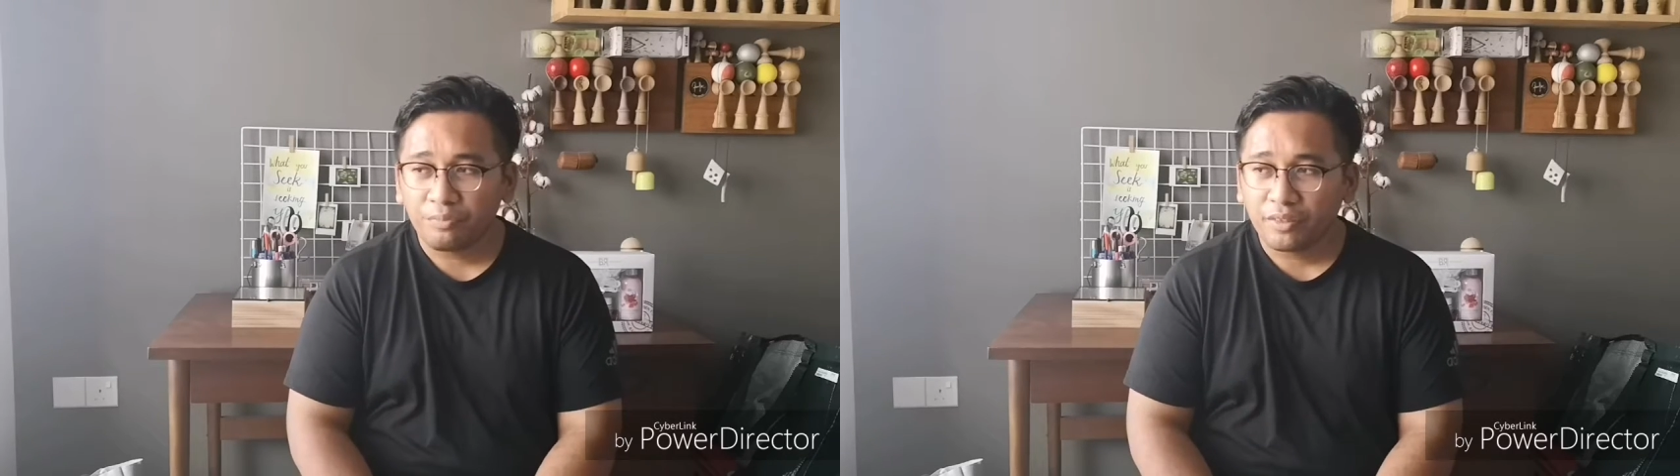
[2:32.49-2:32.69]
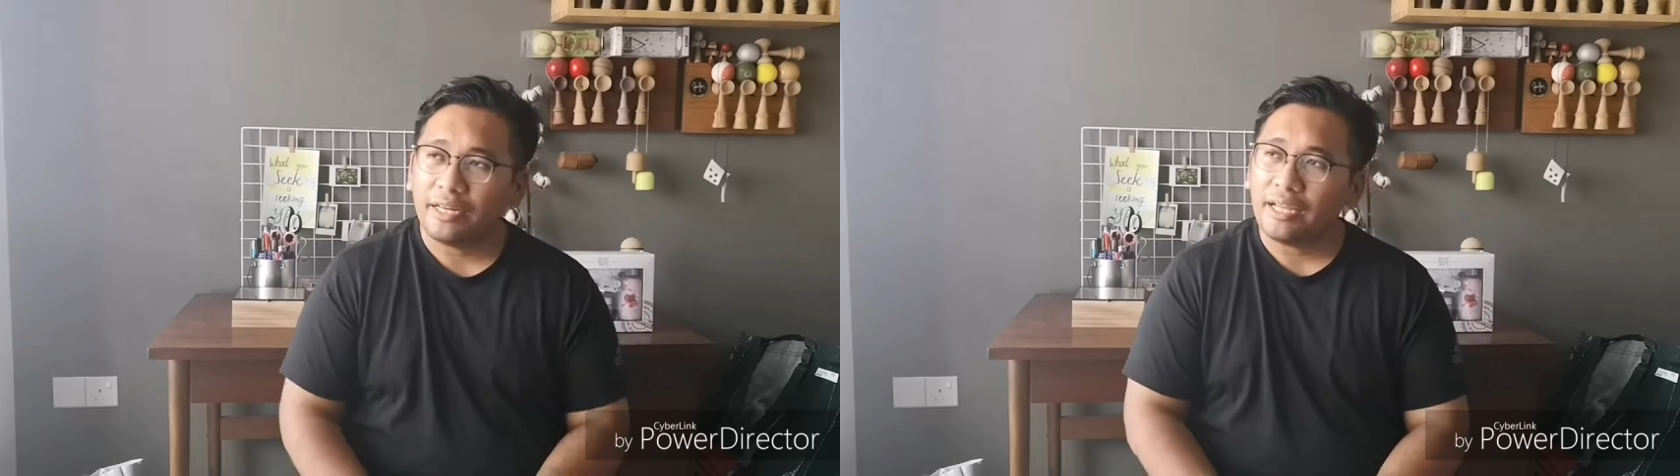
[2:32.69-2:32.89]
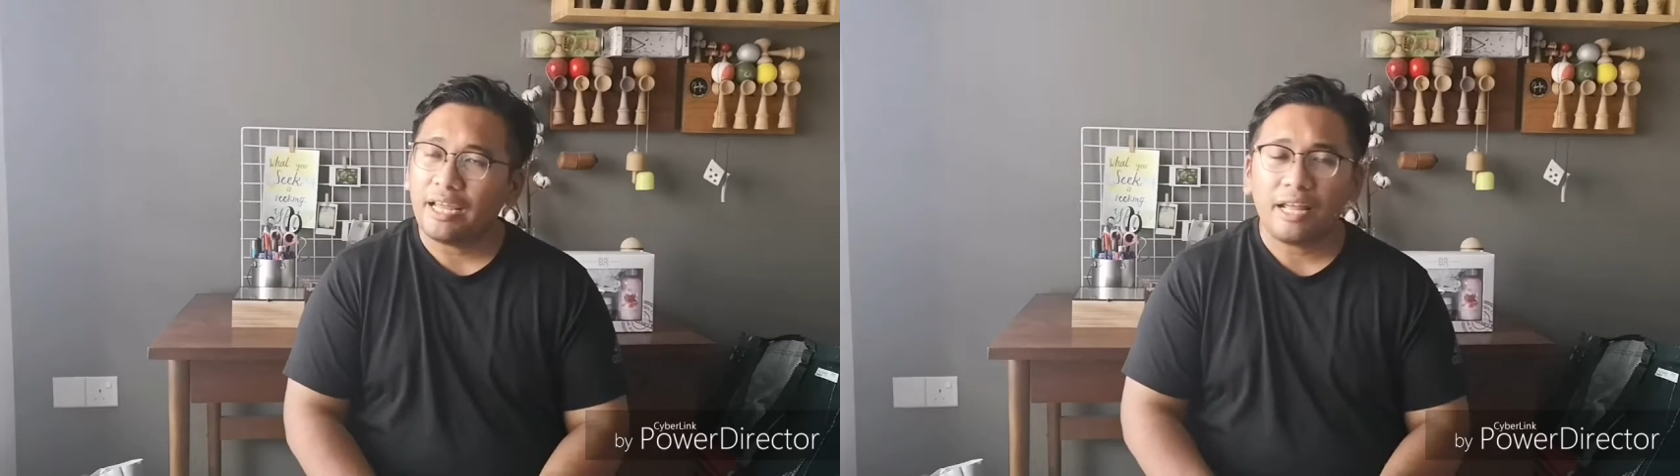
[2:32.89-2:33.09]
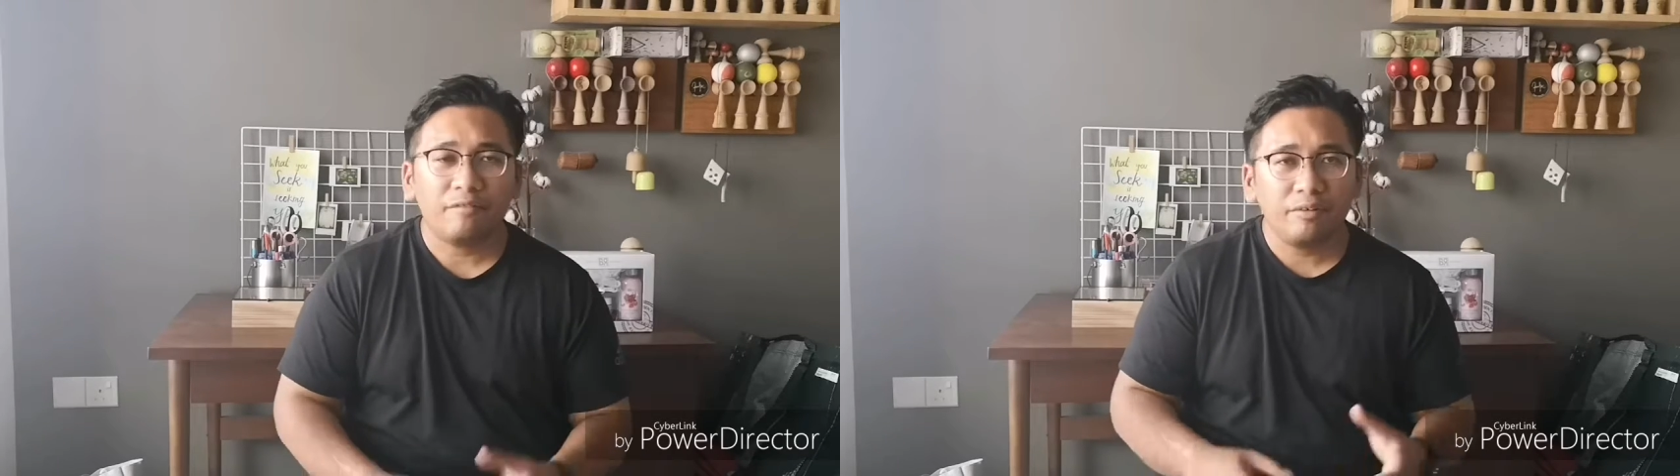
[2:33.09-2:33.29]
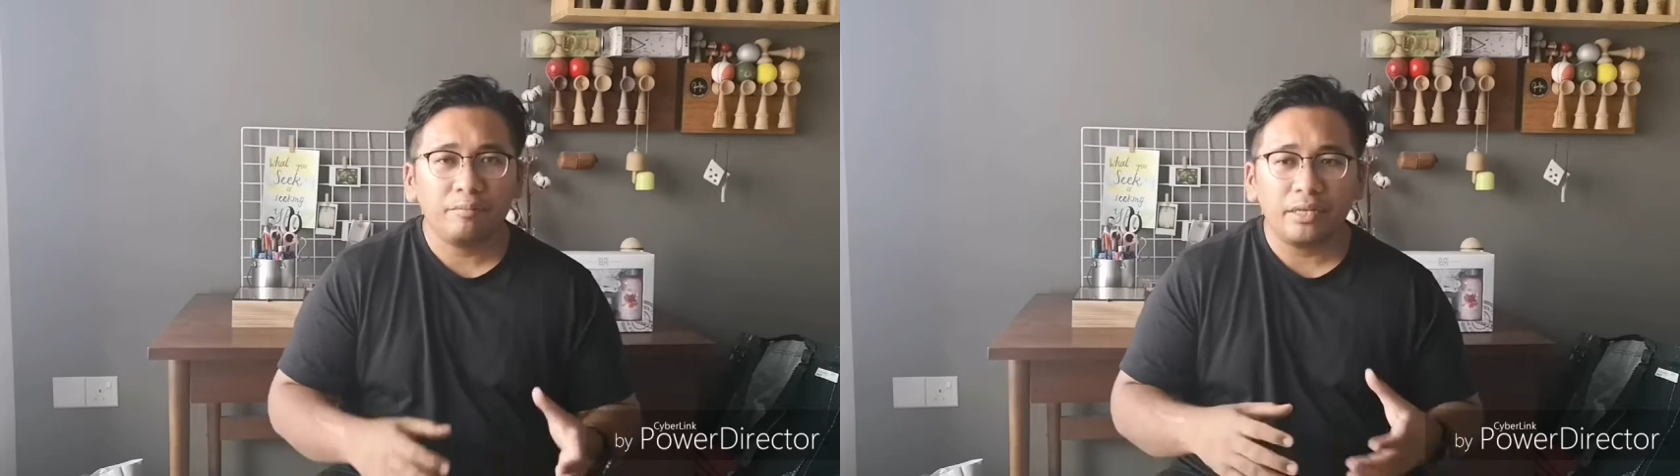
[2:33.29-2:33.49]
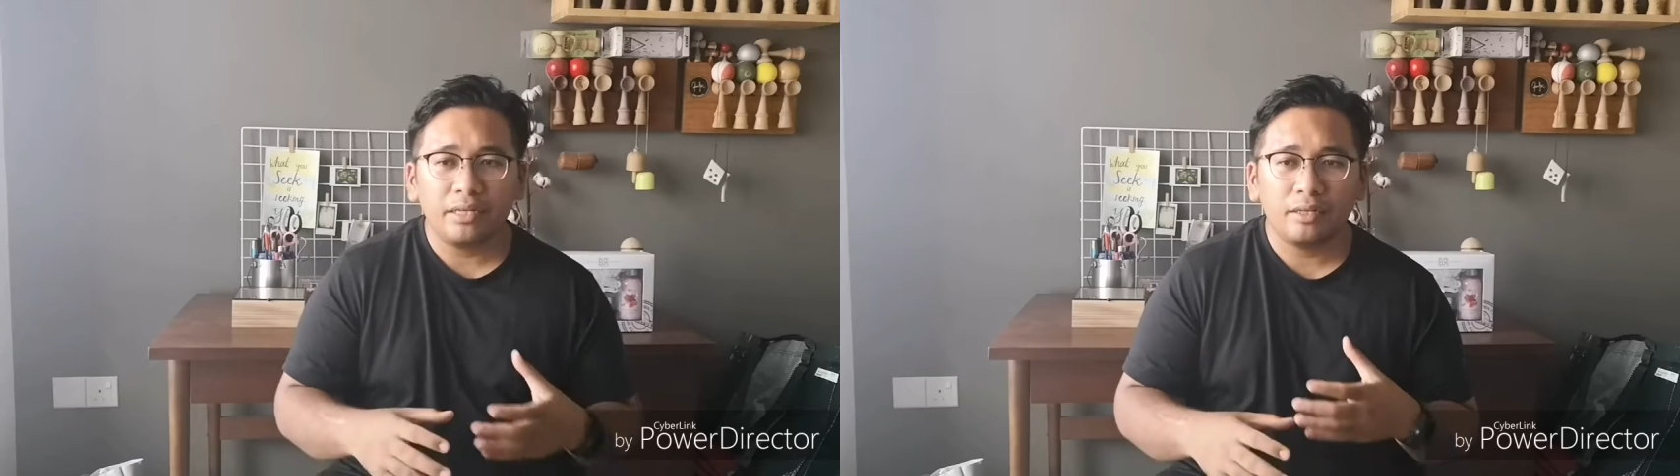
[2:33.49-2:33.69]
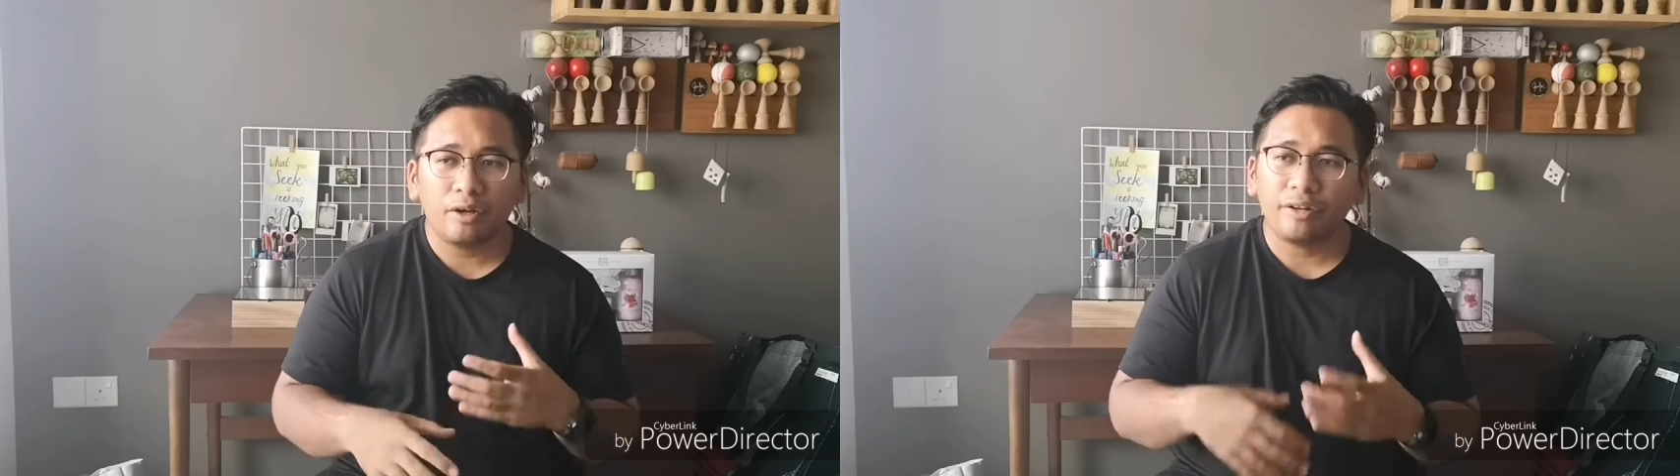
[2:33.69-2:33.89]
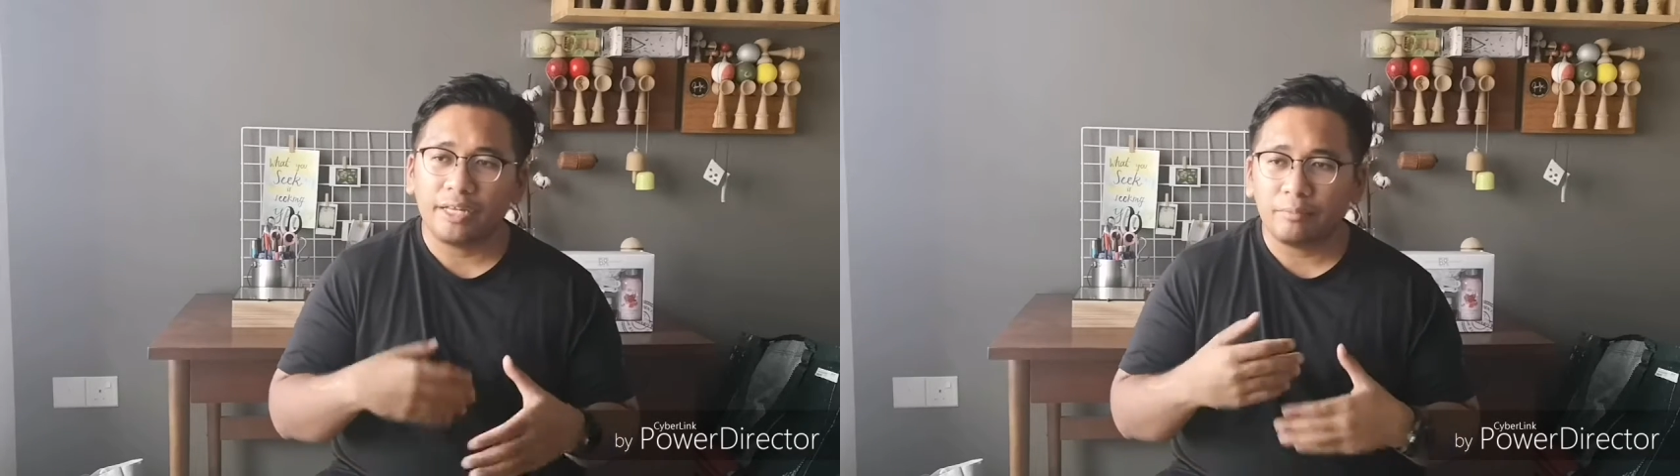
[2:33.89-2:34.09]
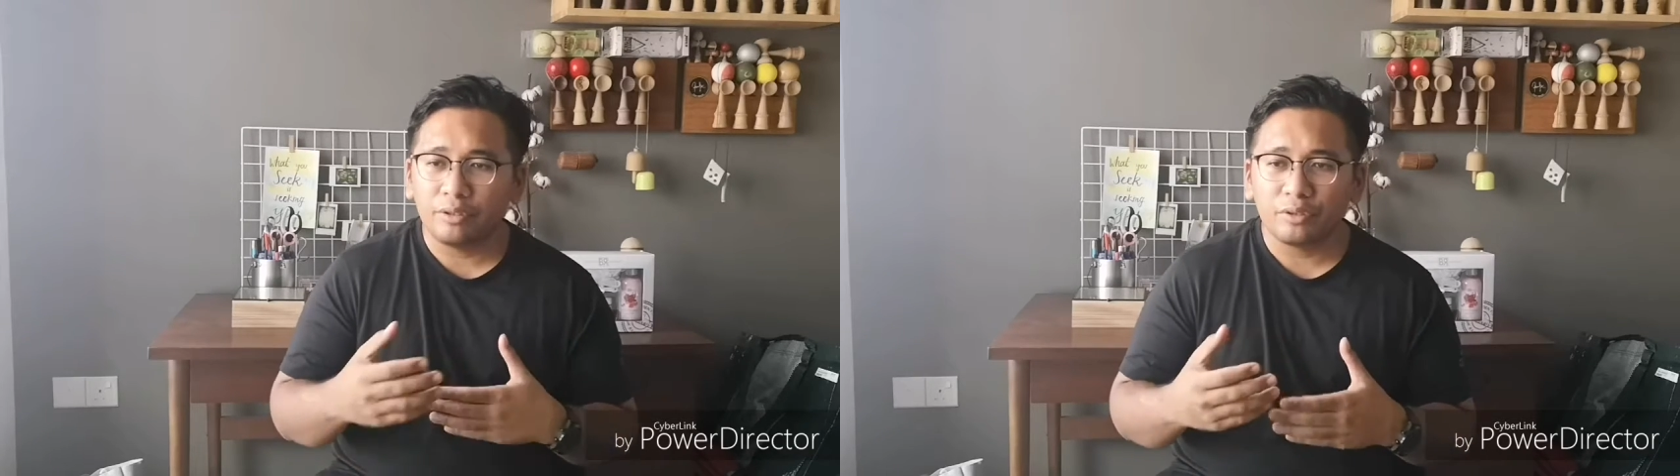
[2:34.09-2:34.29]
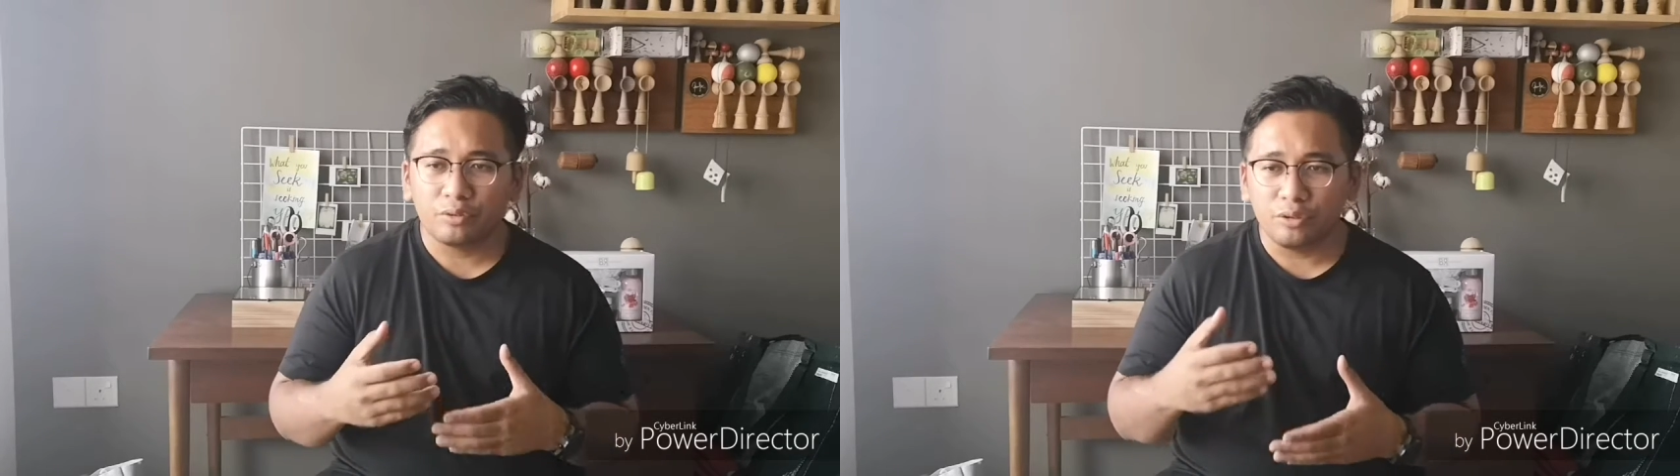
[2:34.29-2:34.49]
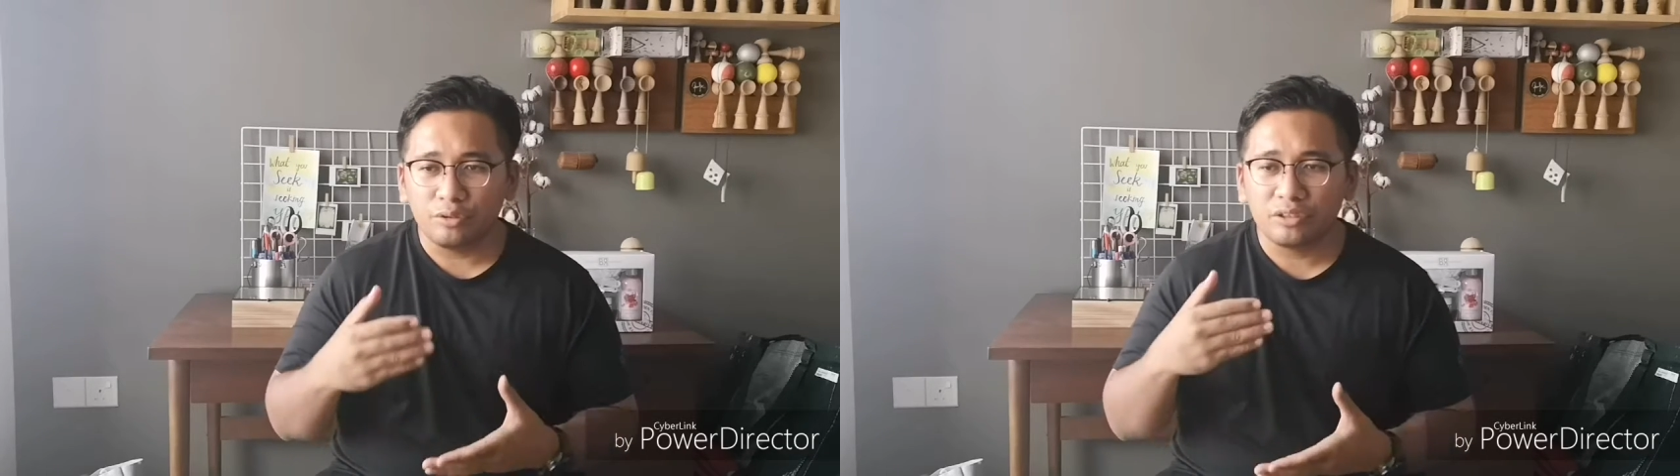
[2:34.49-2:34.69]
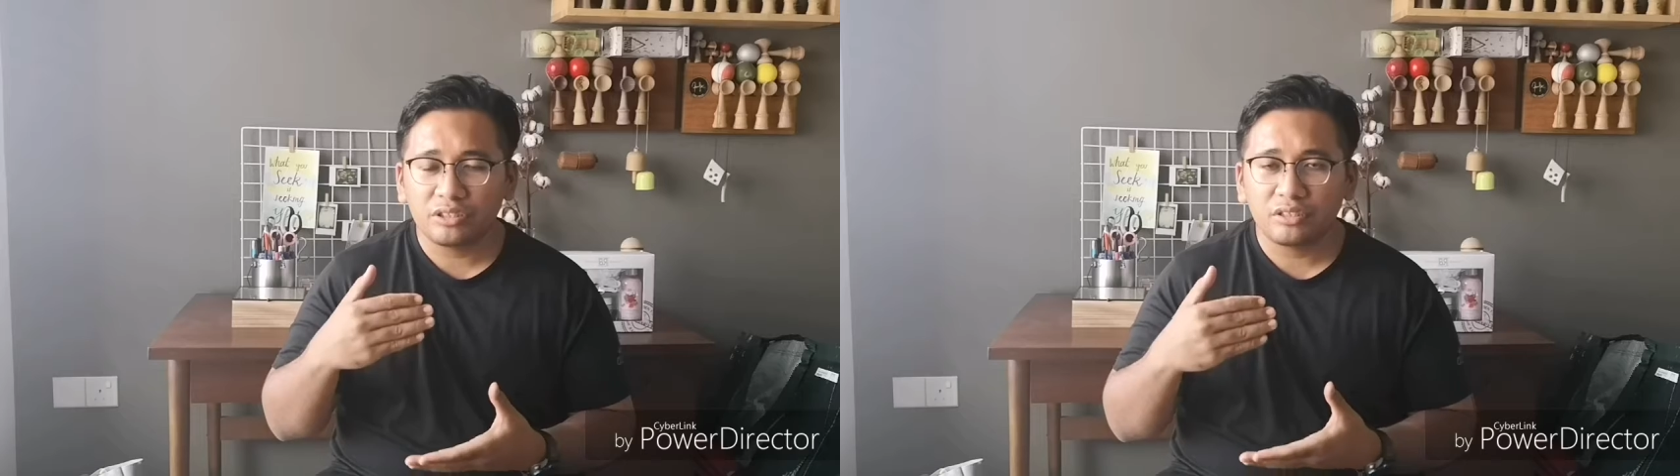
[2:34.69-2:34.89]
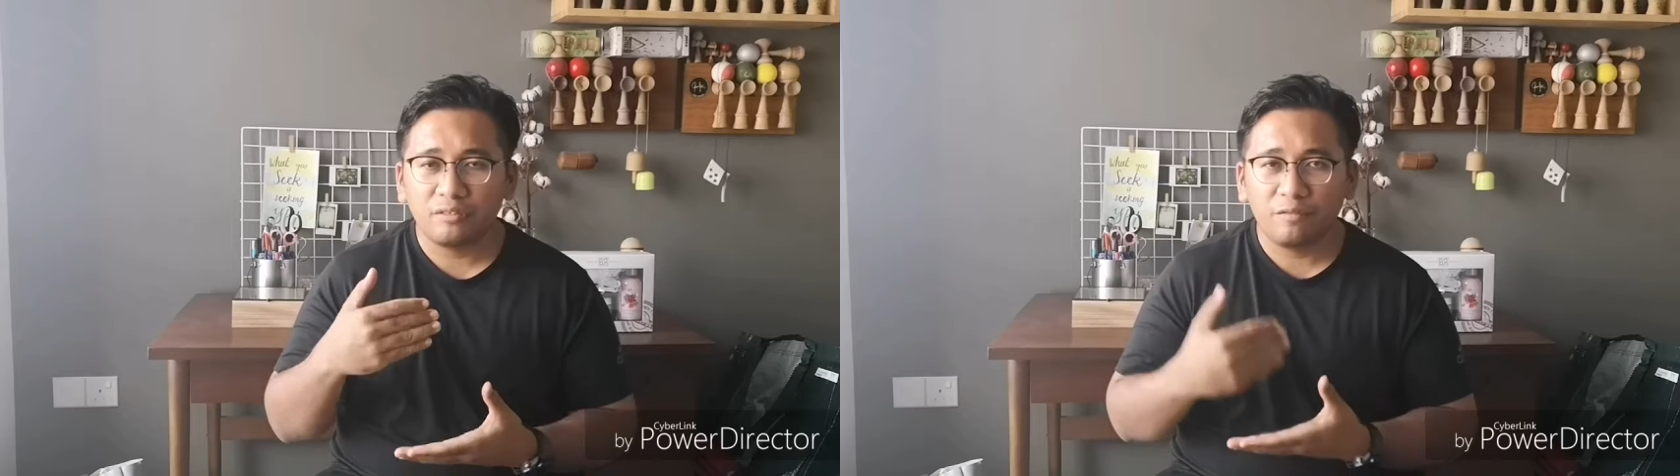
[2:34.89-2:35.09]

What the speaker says: And having been not able to use